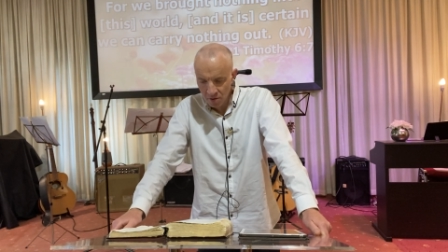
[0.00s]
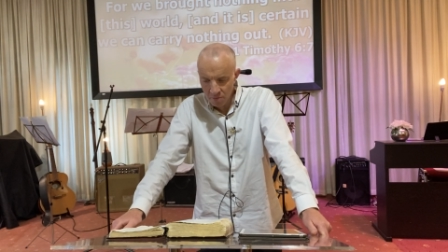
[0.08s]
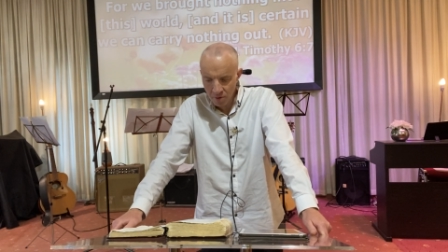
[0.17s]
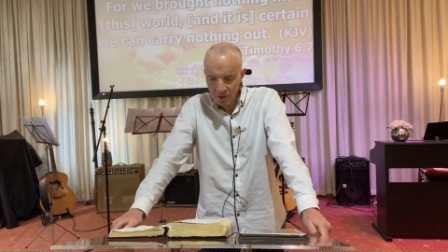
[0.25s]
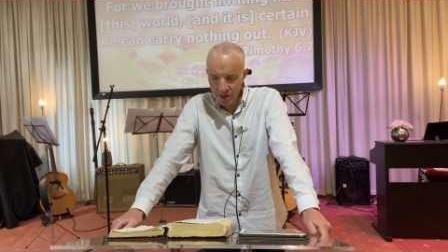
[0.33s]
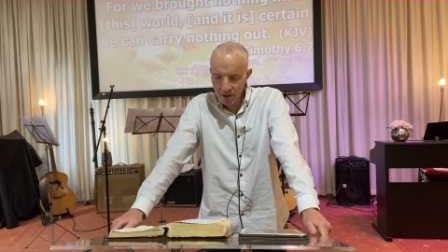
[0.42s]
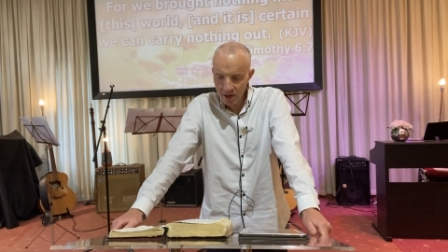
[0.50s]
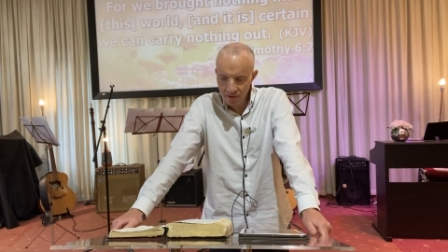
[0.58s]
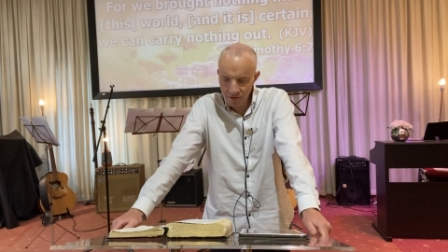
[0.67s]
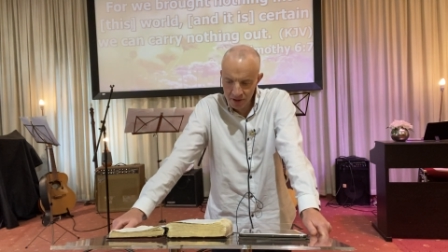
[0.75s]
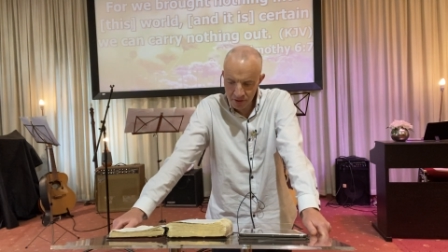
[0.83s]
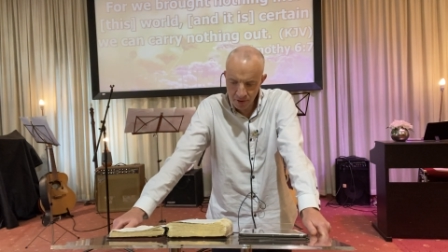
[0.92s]
But we need to have
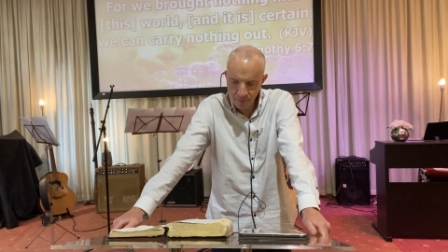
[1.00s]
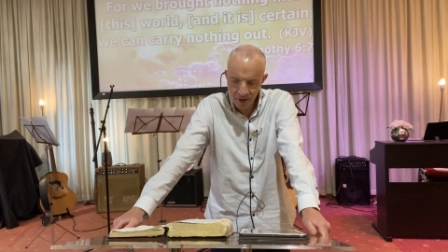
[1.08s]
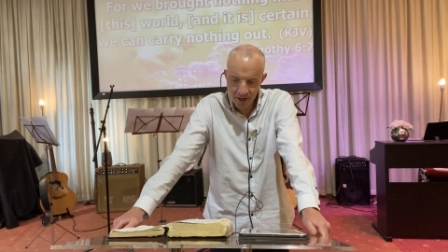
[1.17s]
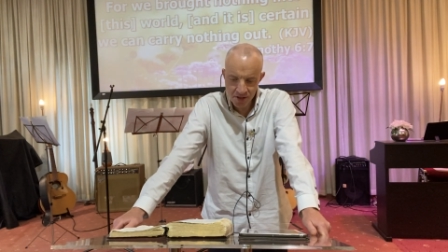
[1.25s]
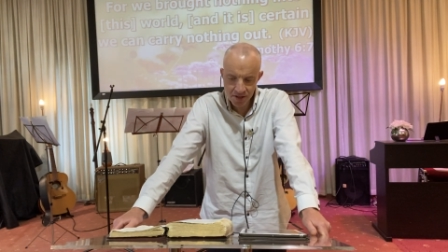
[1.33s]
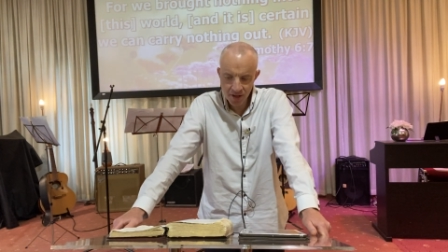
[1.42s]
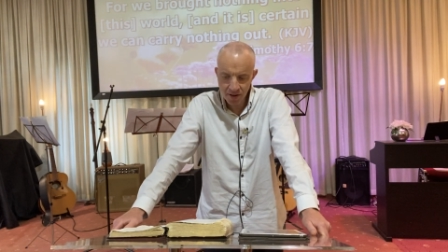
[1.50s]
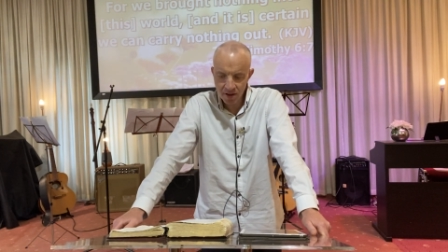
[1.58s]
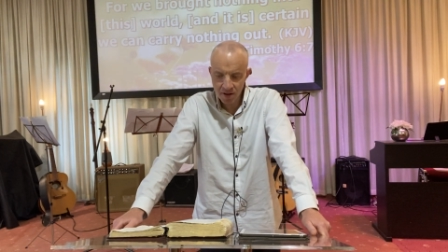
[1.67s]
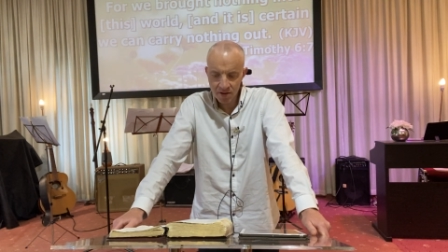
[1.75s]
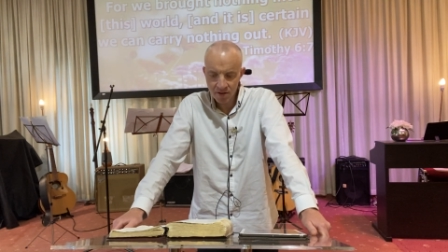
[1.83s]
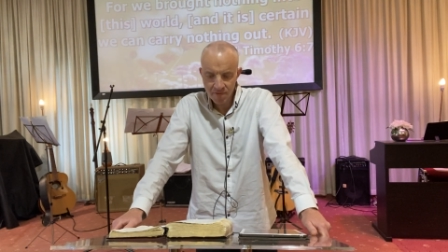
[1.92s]
this sort of mindset
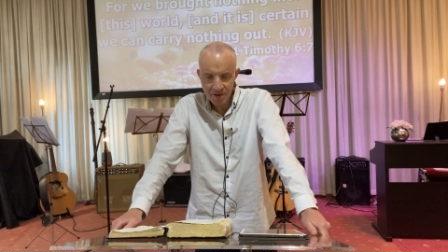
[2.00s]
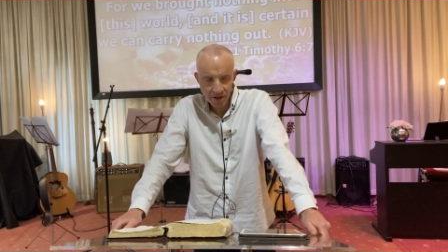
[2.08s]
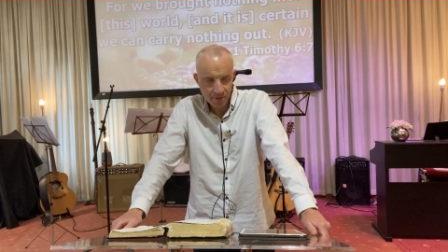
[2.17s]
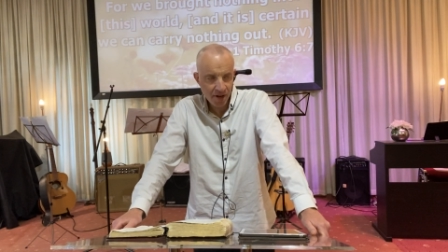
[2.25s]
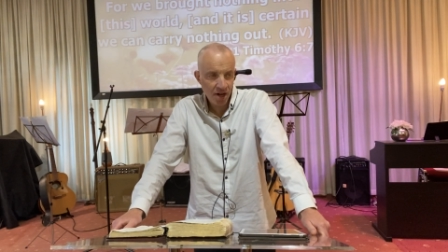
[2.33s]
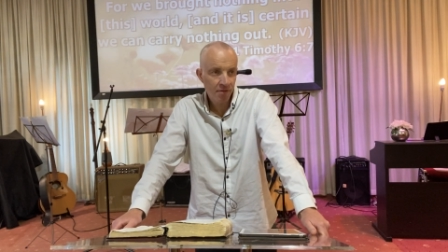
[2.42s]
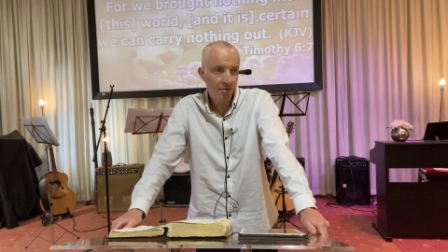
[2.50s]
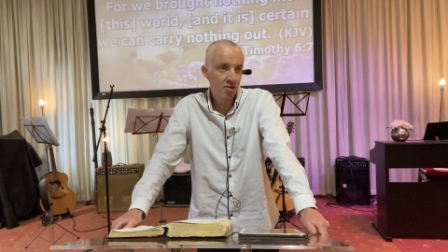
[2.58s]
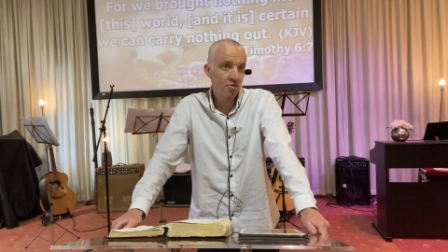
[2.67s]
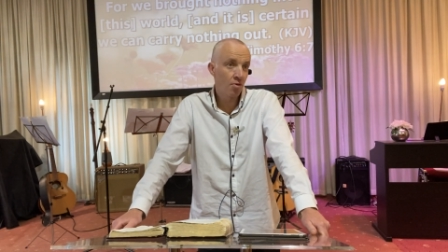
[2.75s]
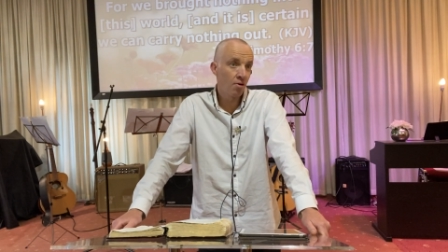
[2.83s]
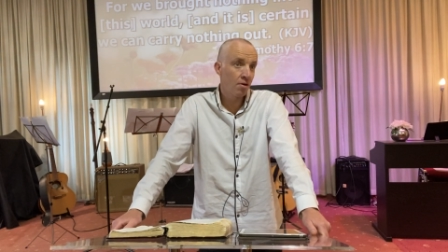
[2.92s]
that everything we have in this
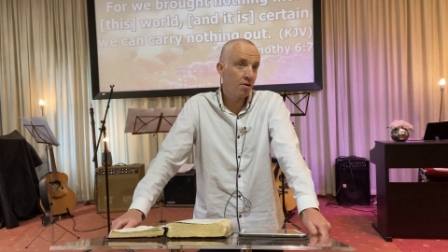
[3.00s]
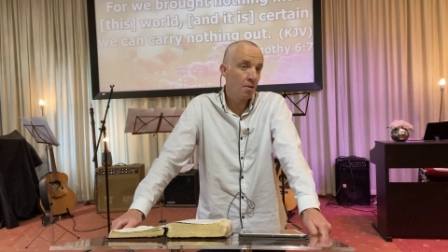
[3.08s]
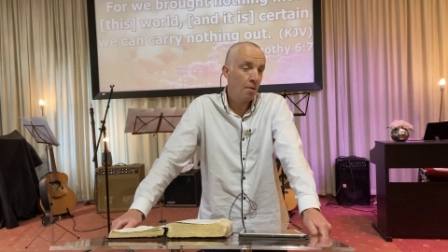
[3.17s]
world